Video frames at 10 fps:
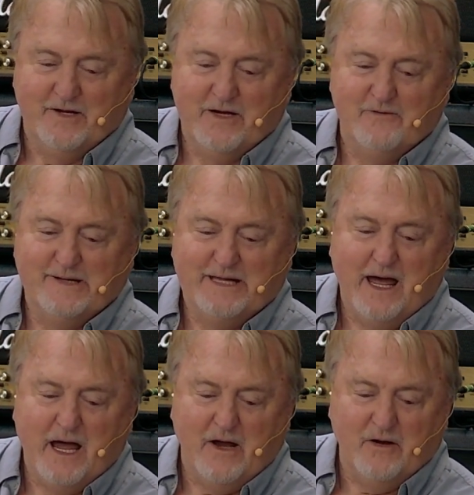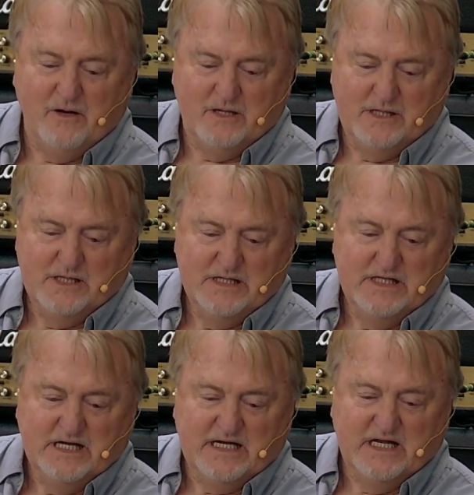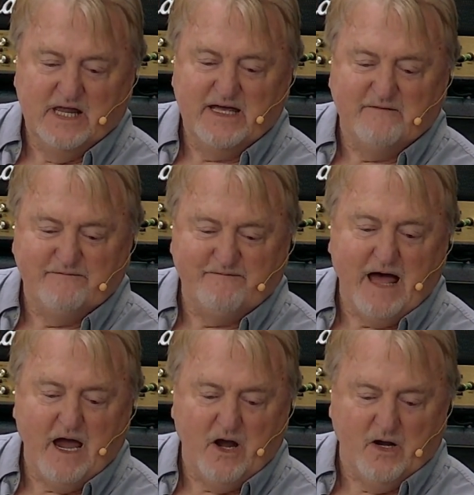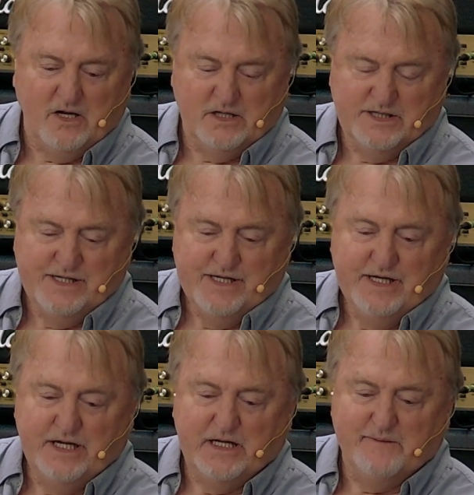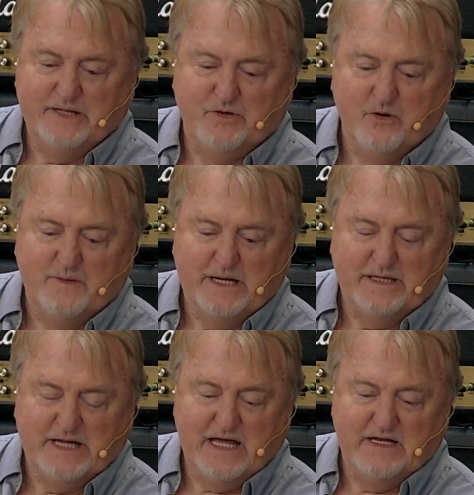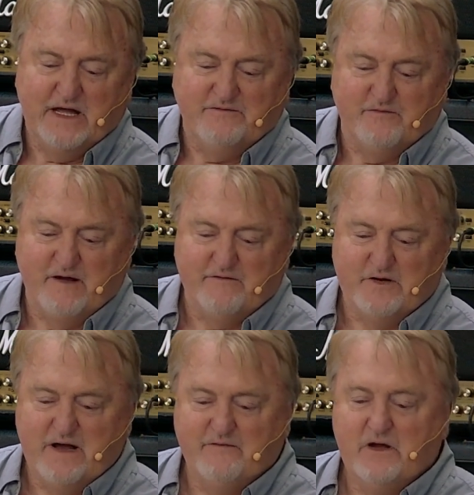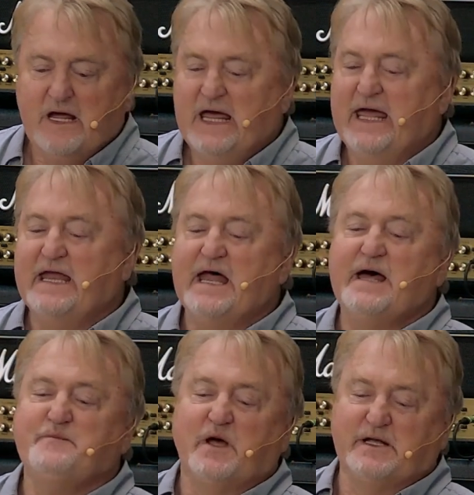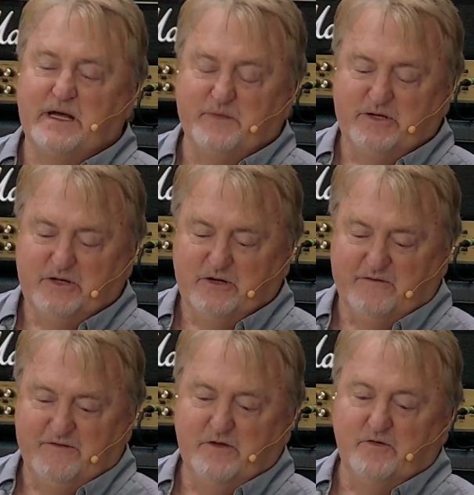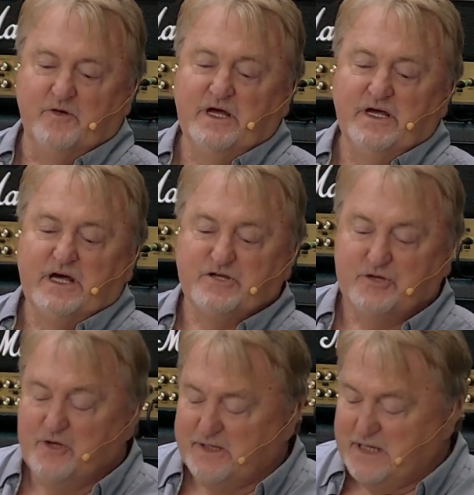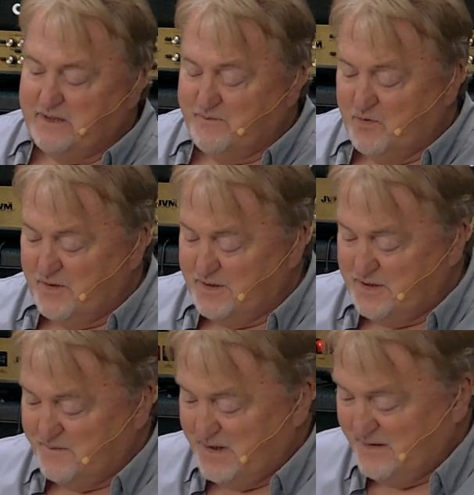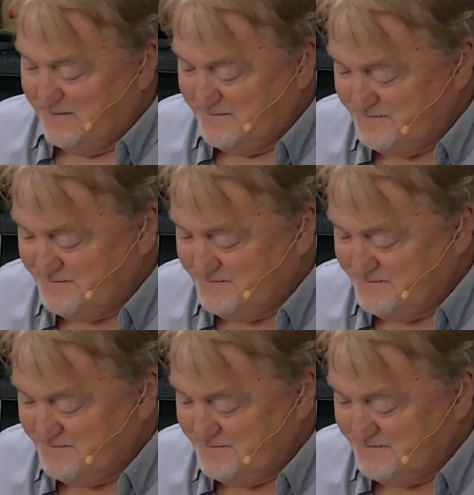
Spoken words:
You're going to retire in a lake of fire. You're going to be tormented day and night forever and ever, and I'm not coming to your funeral because you're not that important to me.